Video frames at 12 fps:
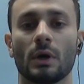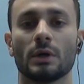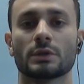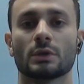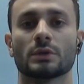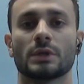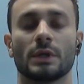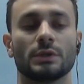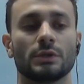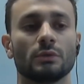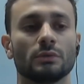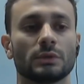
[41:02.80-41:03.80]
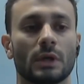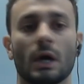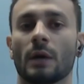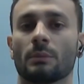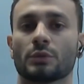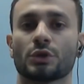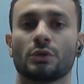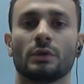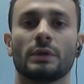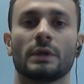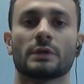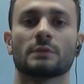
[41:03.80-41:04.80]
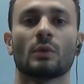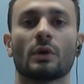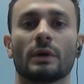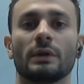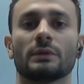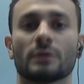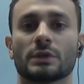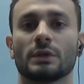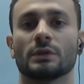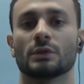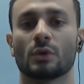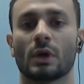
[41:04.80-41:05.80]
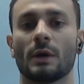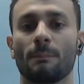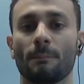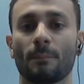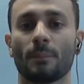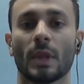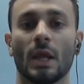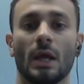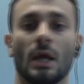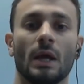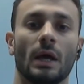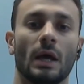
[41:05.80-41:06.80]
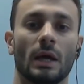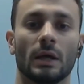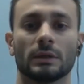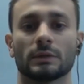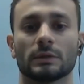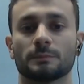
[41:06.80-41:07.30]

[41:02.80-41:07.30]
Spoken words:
so stay tuned. I'm sure there is more interesting to come. And